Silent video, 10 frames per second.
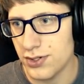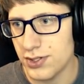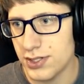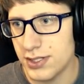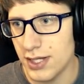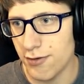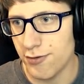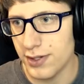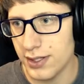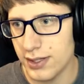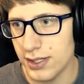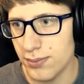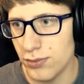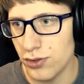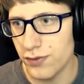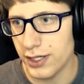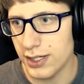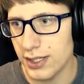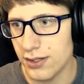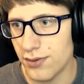are definitely
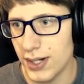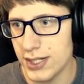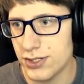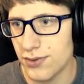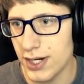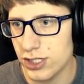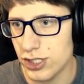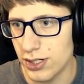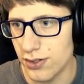moving in the right direction.